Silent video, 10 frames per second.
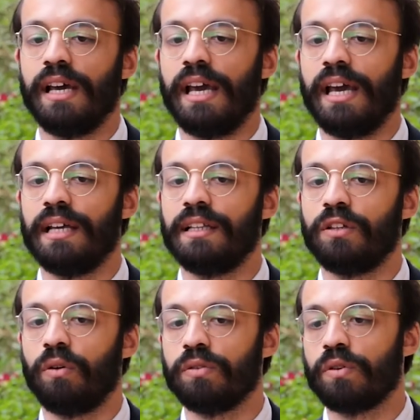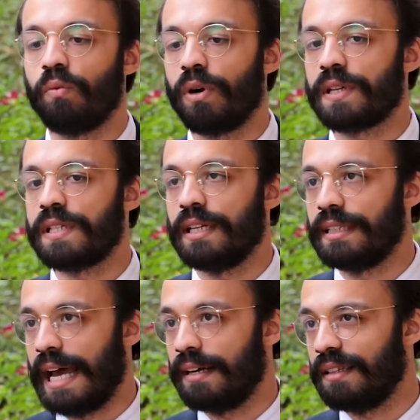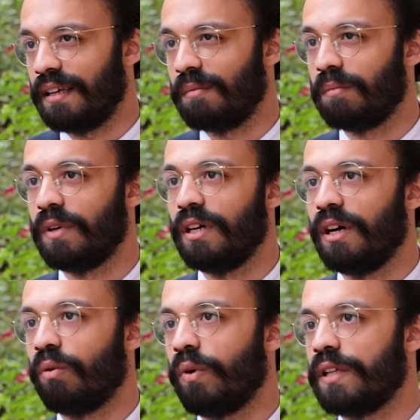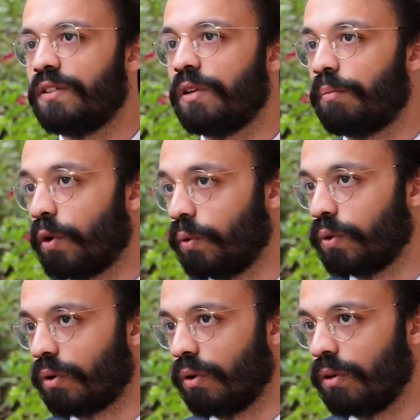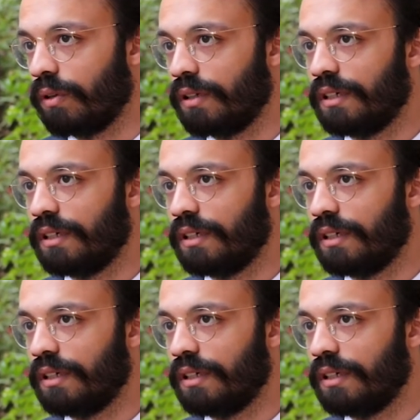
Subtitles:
And it also works in tandem with the protocol,